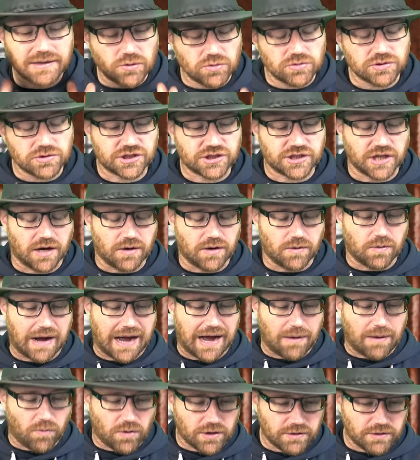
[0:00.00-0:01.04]
also,
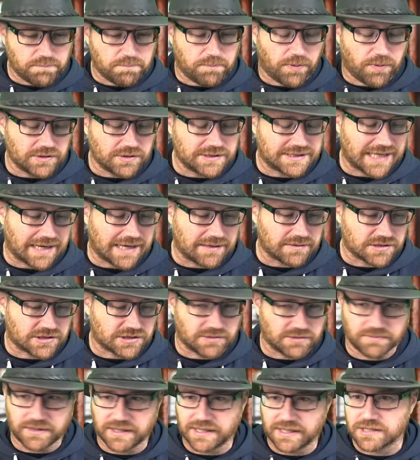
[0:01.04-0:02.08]
I want to point out
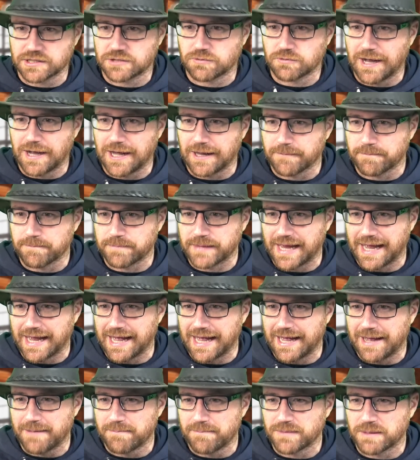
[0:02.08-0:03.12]
something as well.
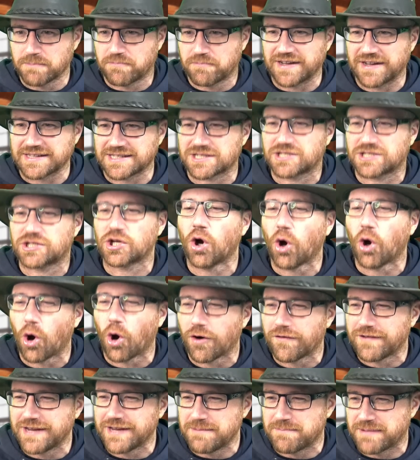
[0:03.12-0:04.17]

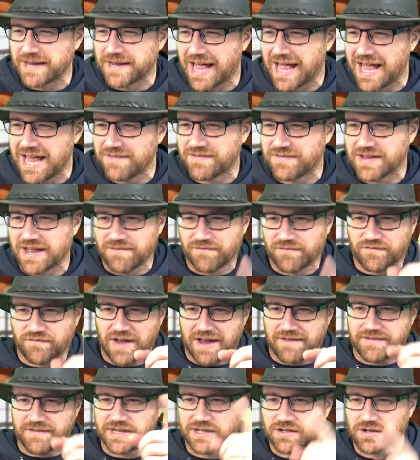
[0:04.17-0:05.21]
Predatory behaviour,
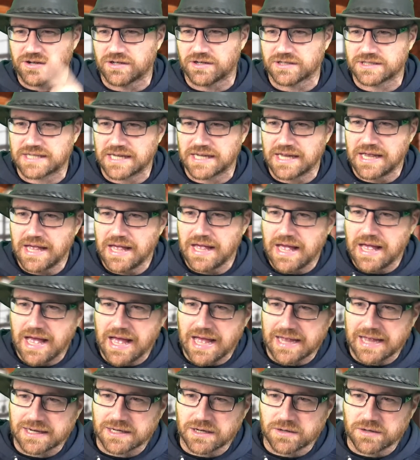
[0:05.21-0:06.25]
very good.
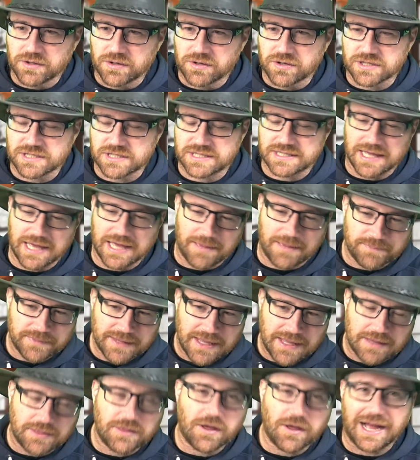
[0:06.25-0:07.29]
Anglo-Norse there,
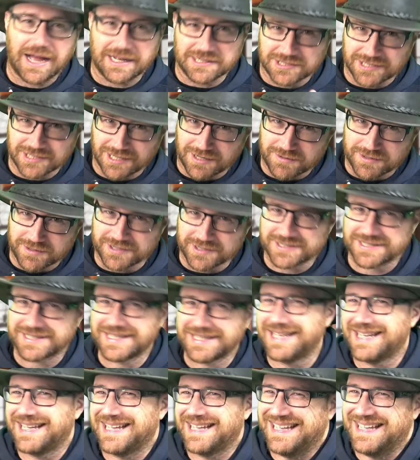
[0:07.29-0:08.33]
not Angelo-Norse.
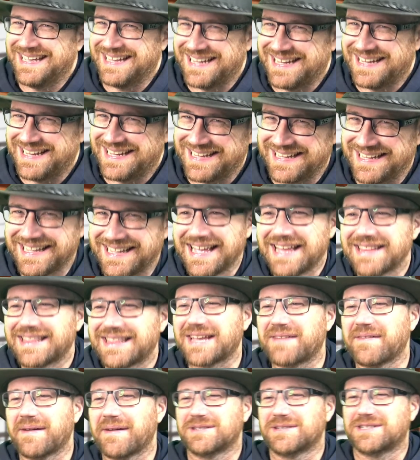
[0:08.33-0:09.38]
Thank
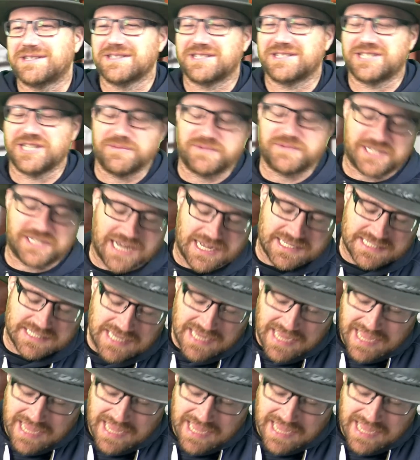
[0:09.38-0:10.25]
you very much for the super chat.